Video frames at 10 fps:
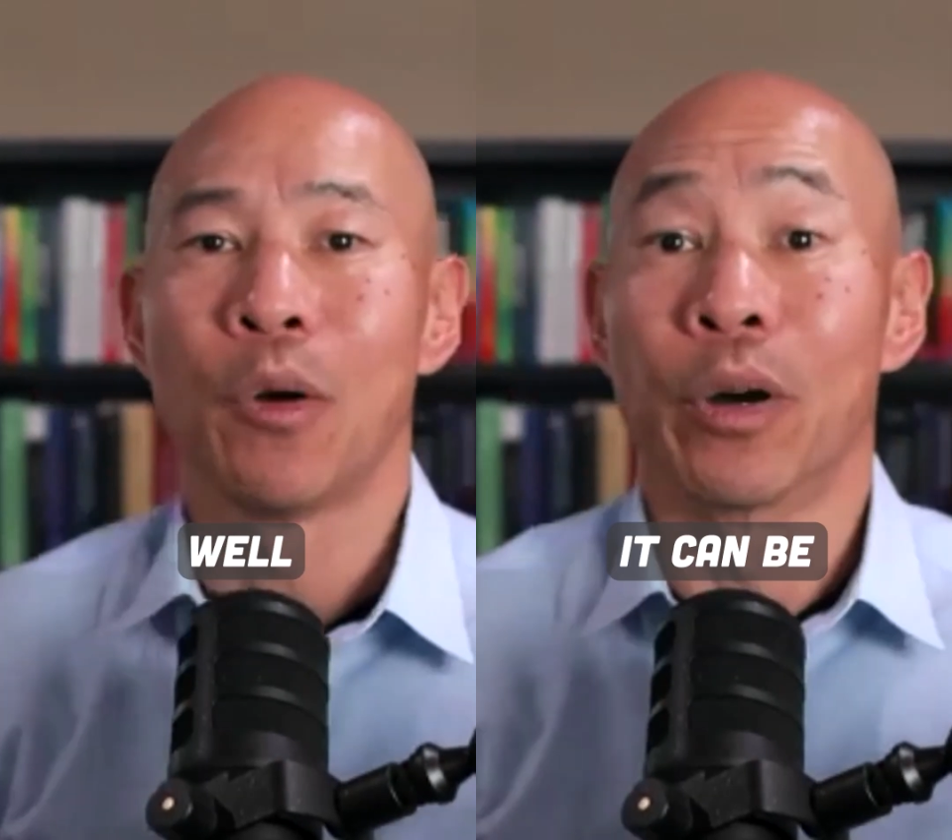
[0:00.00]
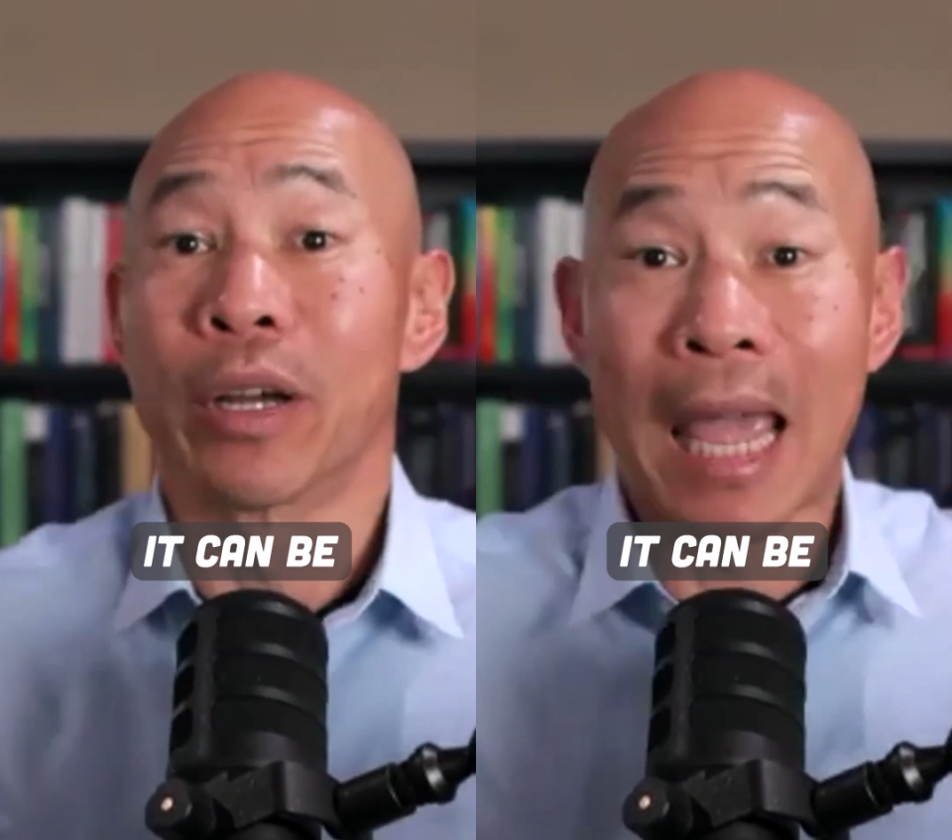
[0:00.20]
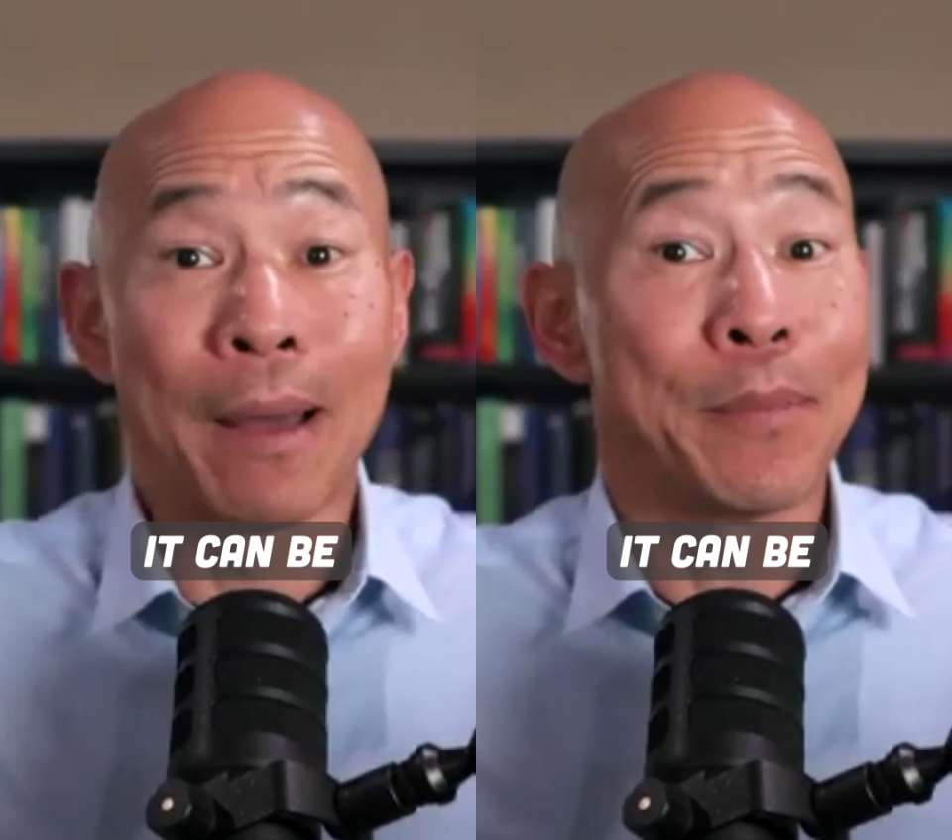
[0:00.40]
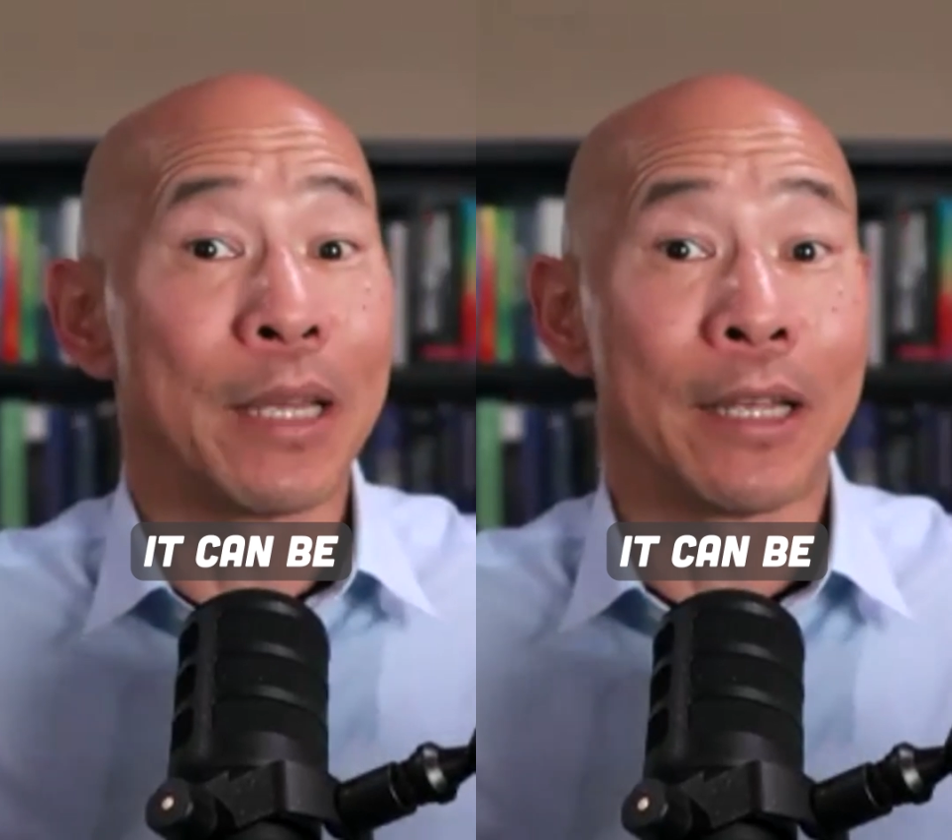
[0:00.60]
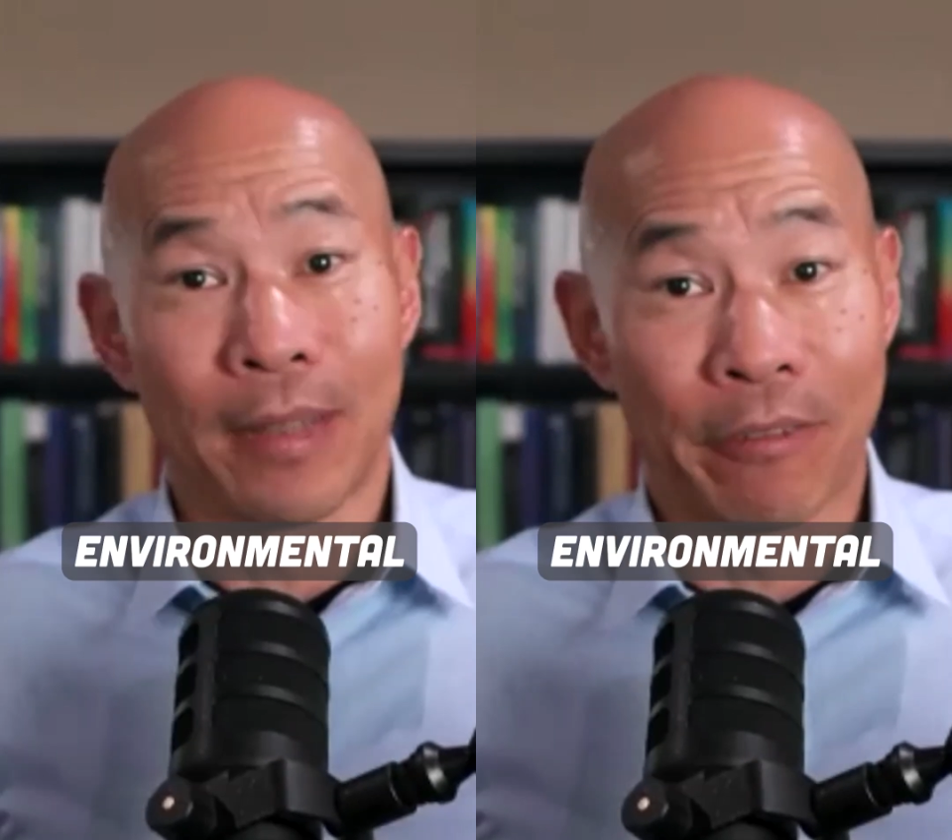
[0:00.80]
Well, it can
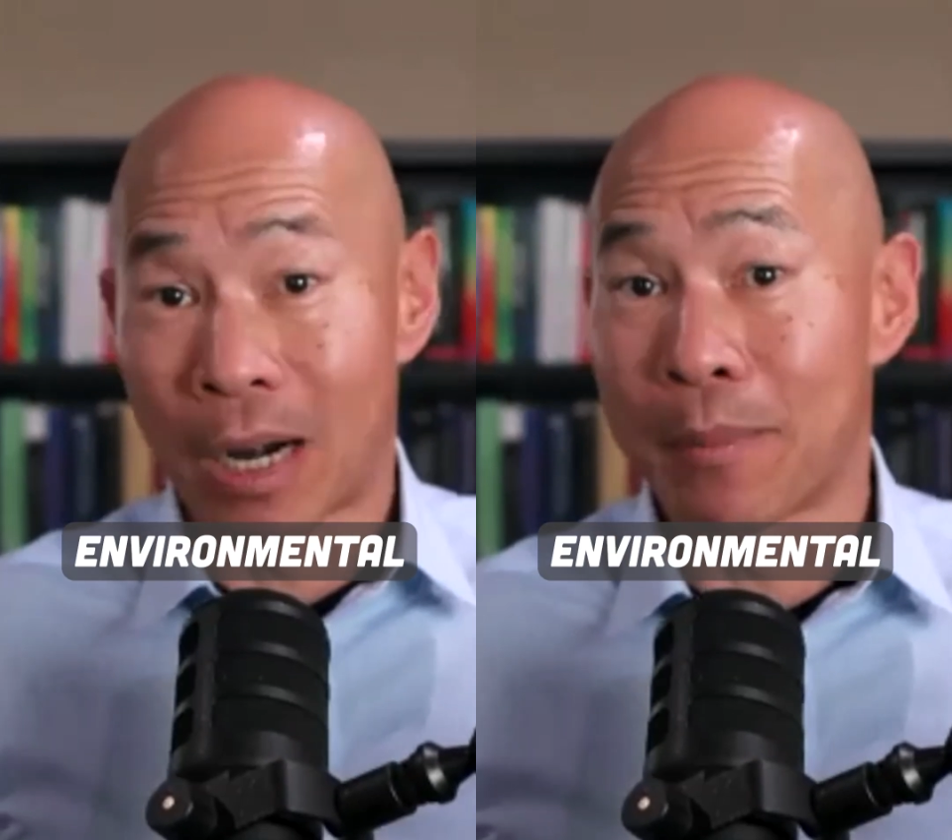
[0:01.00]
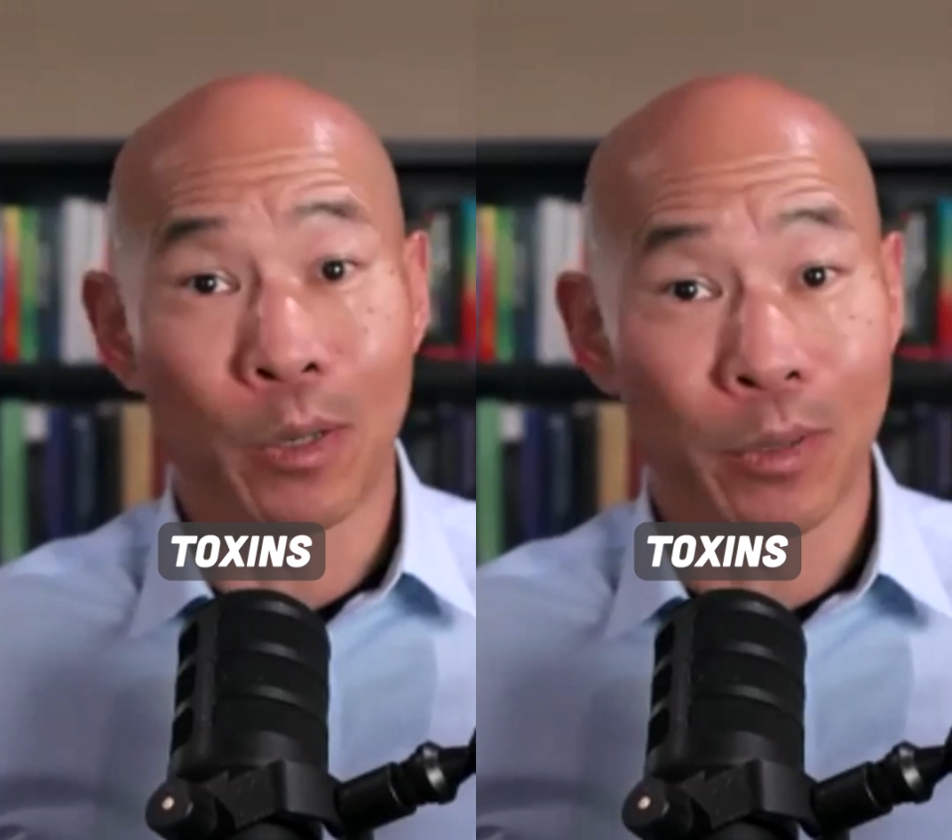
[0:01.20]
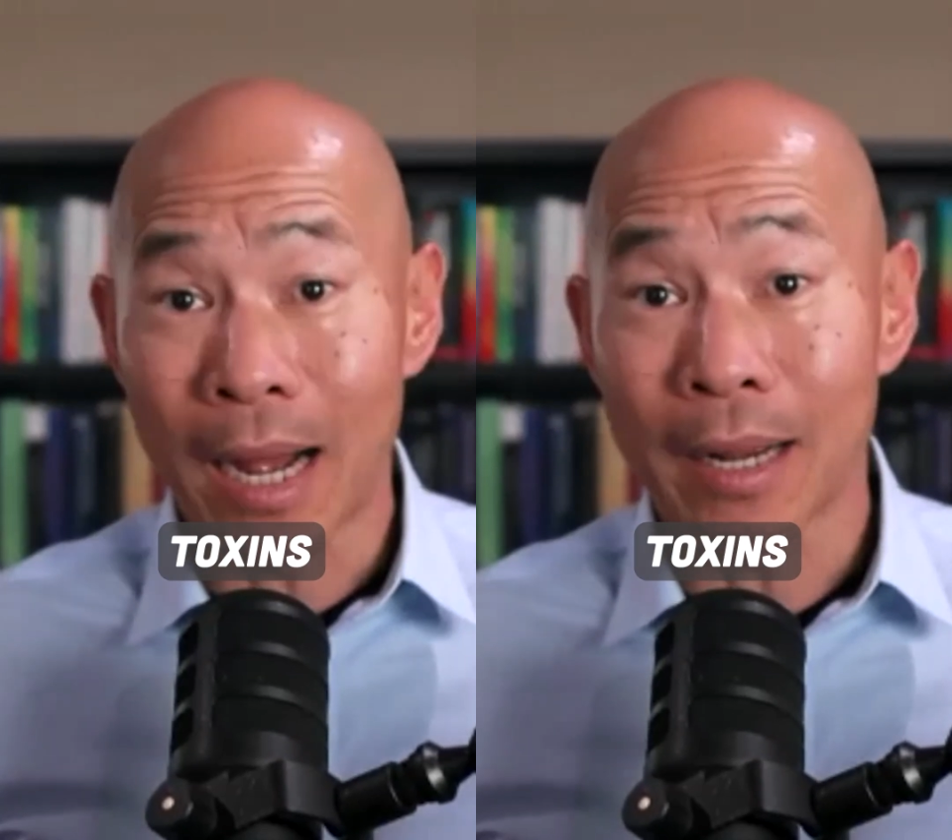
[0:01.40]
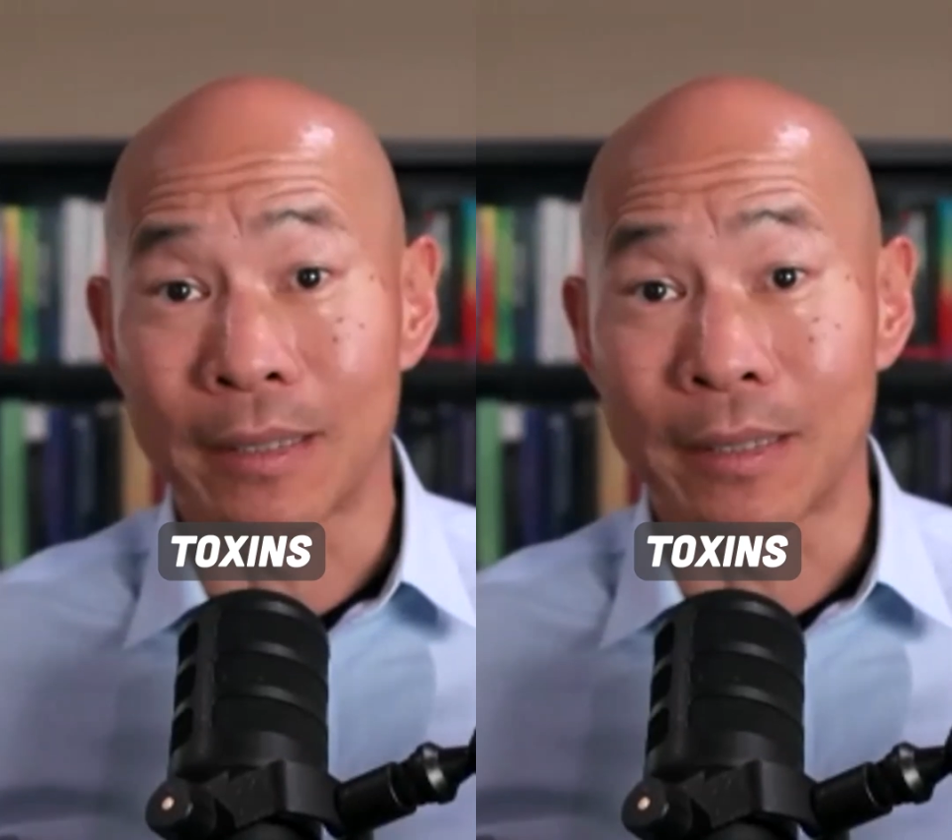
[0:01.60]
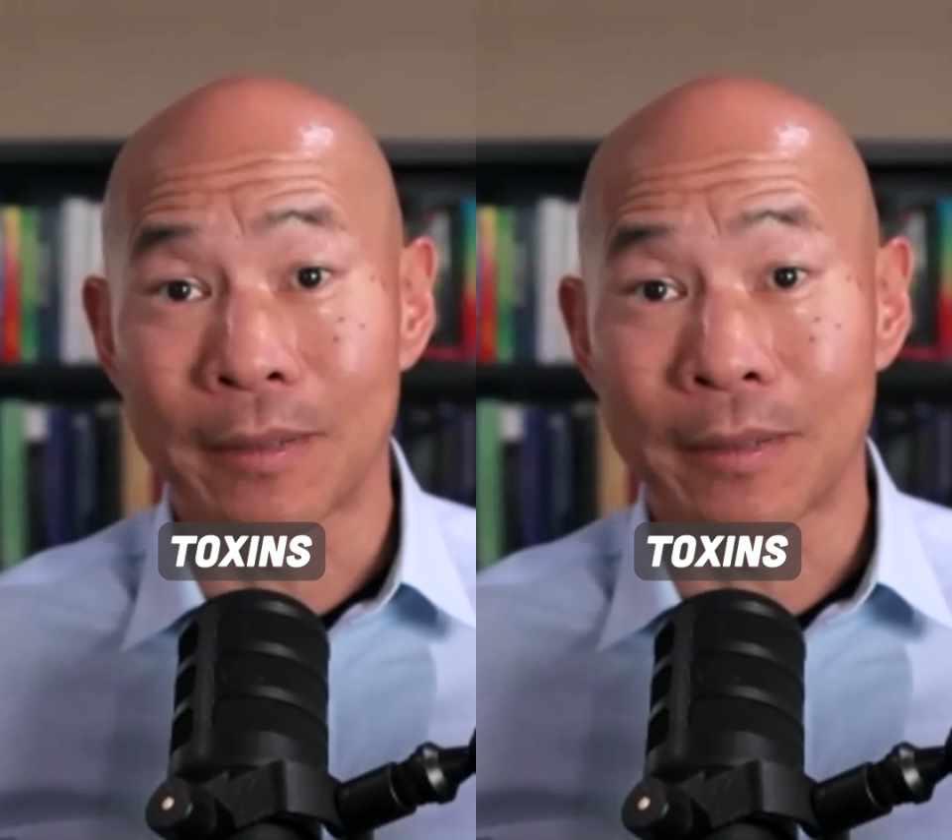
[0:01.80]
be environmental toxins.